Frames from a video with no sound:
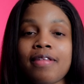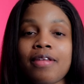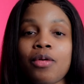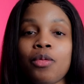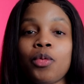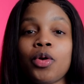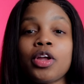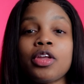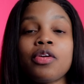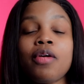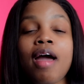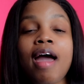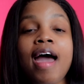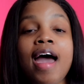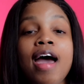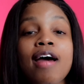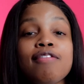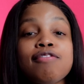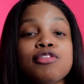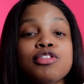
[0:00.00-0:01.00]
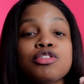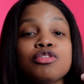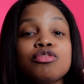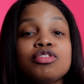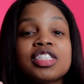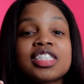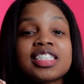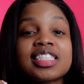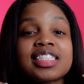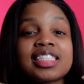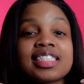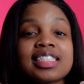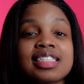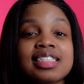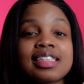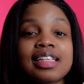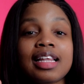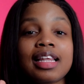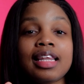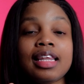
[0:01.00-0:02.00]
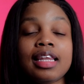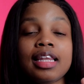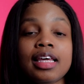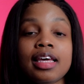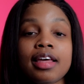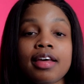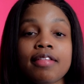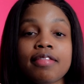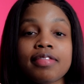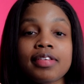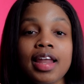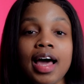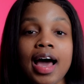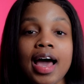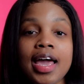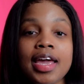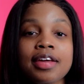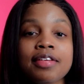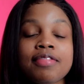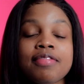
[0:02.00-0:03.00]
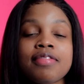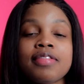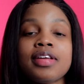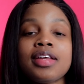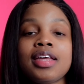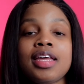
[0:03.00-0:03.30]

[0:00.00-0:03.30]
where you have to just live life